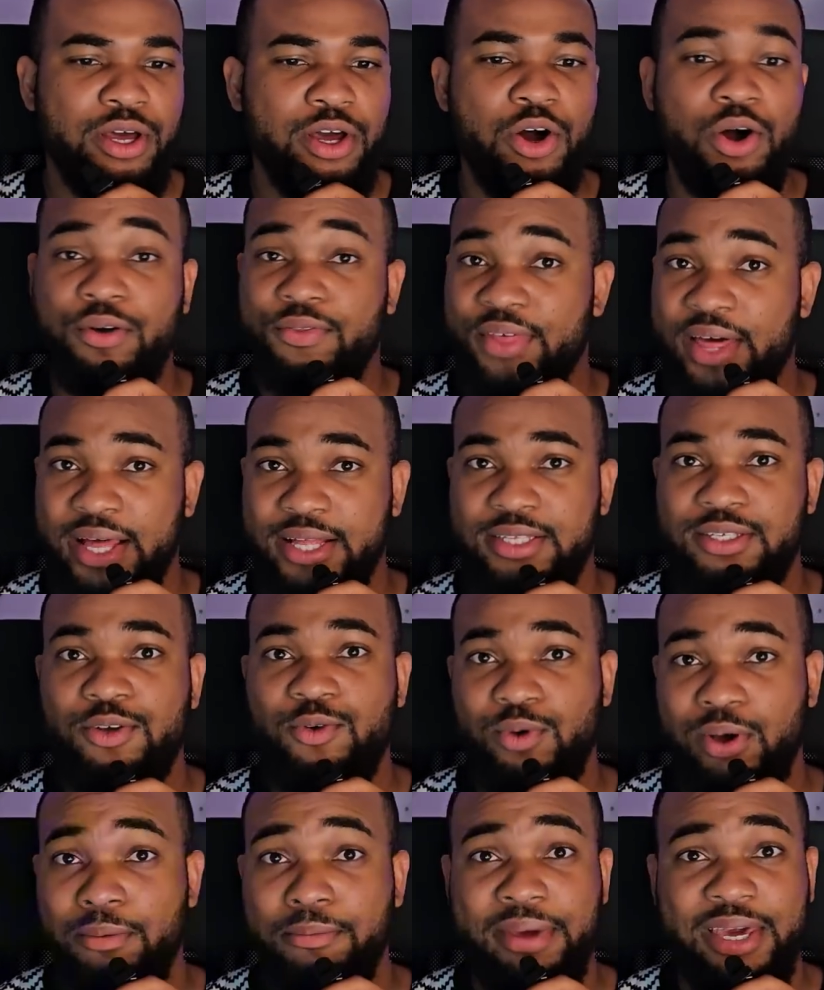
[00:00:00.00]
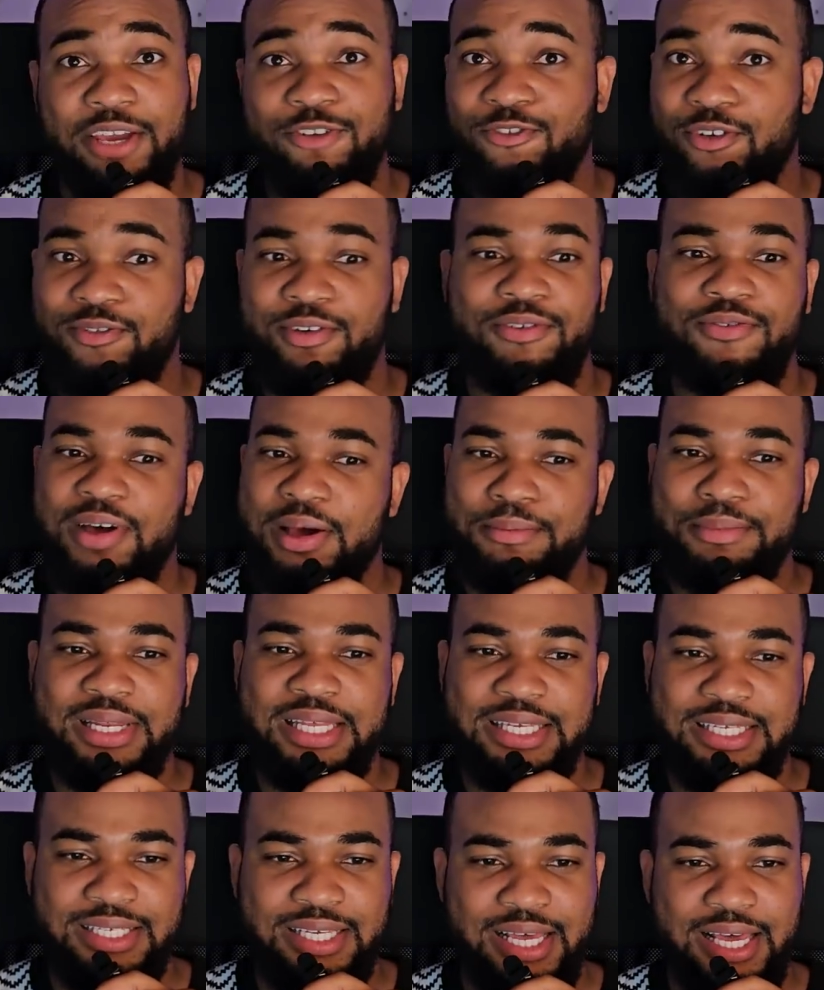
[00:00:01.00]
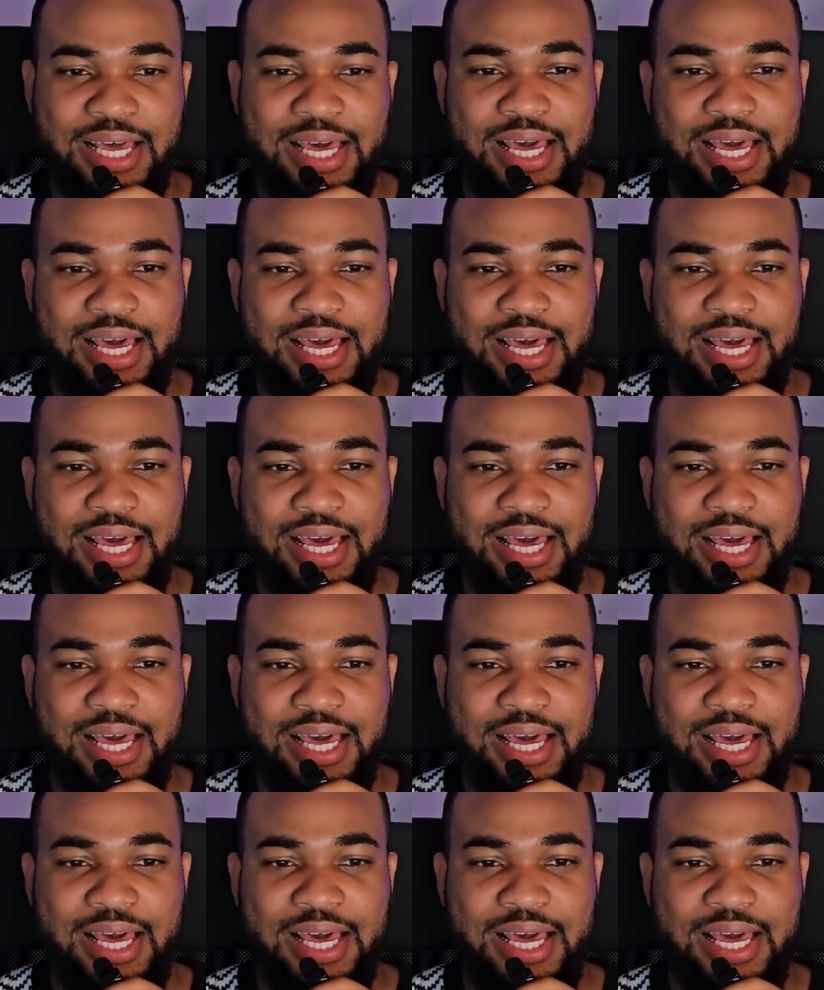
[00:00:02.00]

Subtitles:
on that when making Revit families.